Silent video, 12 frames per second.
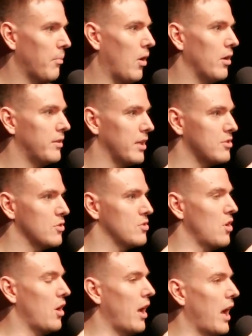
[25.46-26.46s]
Politics
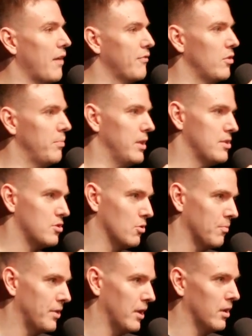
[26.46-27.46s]
does not have to be
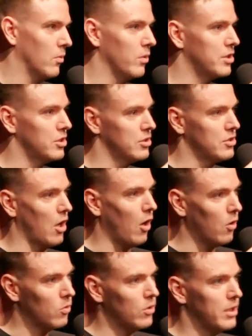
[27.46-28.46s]
something which is
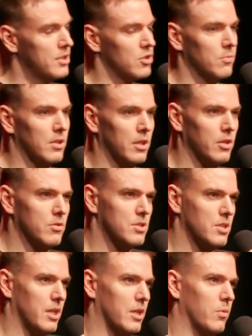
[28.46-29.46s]
only something you
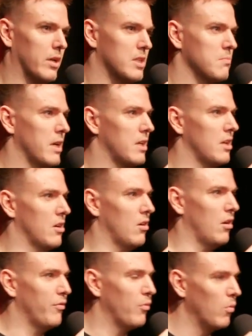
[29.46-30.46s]
see when it's making
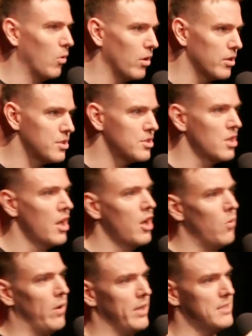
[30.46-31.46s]
your life worse,
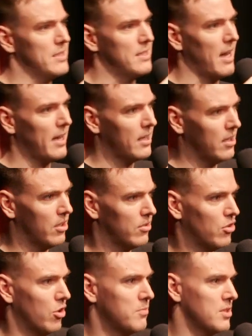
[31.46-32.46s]
when it's attacking your
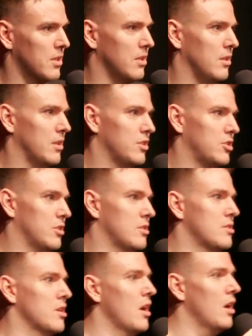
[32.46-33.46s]
terms and
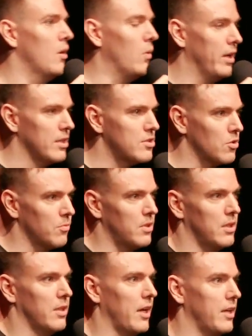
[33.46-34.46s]
conditions, when it's
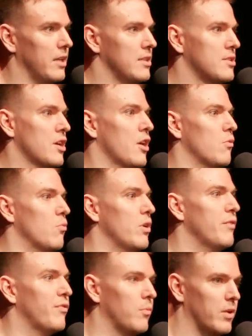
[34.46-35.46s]
something that is
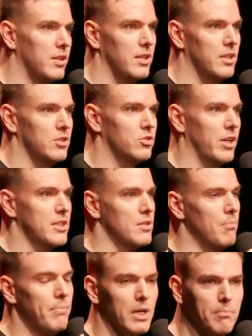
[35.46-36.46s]
riven with the interests
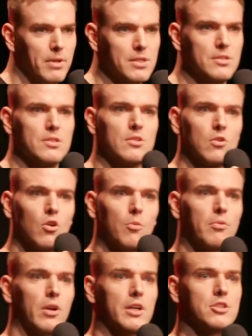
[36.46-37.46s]
of big business and
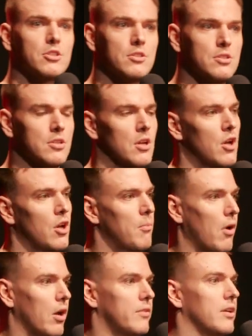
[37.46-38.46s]
corporations.
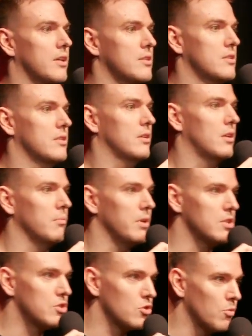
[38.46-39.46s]
Politics can
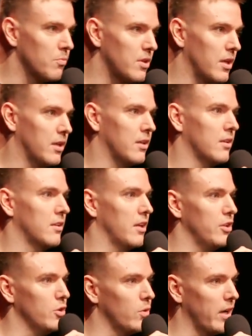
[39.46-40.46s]
be something
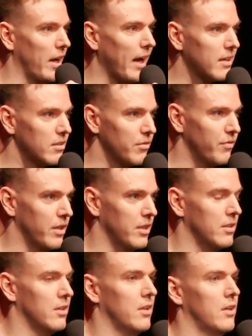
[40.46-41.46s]
that you get active
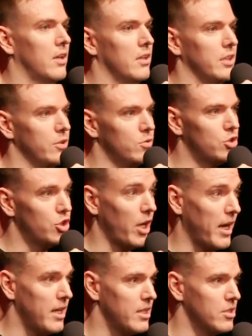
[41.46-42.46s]
in, that you
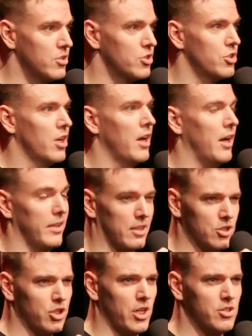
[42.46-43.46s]
change, and that
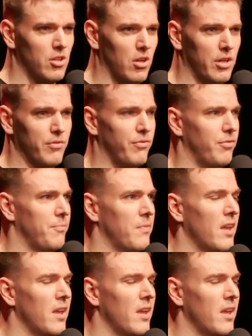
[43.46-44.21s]
can change your life.